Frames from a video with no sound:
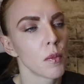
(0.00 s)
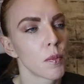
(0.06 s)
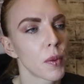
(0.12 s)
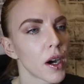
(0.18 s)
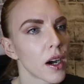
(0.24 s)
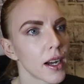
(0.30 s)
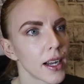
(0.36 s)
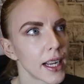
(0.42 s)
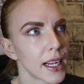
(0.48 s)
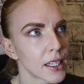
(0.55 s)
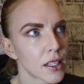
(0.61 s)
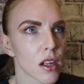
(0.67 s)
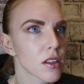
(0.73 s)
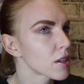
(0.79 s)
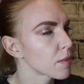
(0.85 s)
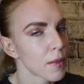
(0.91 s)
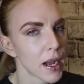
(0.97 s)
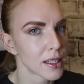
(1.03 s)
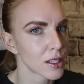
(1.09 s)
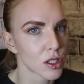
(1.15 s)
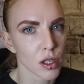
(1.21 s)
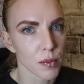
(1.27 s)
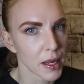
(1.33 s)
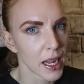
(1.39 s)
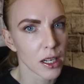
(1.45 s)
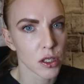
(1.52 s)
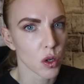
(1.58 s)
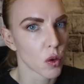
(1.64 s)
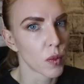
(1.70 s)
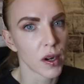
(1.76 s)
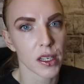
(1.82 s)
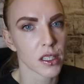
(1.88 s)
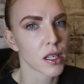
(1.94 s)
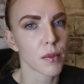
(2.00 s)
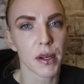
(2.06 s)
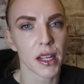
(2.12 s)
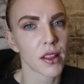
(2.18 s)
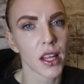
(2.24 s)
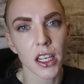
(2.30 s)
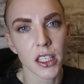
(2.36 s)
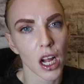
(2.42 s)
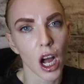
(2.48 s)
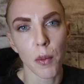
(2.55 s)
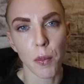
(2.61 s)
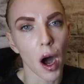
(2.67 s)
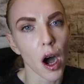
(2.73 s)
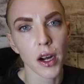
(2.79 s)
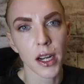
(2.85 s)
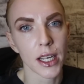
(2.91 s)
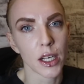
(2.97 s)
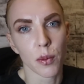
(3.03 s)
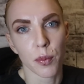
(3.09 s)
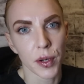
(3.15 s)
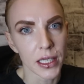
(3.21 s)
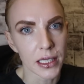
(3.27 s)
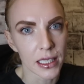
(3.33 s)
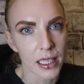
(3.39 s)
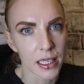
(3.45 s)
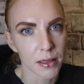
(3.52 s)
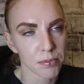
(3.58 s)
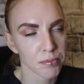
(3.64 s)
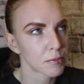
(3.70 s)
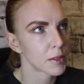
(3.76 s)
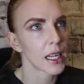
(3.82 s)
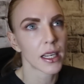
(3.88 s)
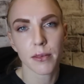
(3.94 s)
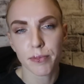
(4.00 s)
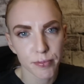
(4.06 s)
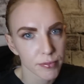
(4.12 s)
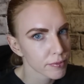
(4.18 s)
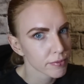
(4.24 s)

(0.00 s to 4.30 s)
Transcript: but it doesn't matter to me at all whether somebody thinks that I'm ugly or pretty like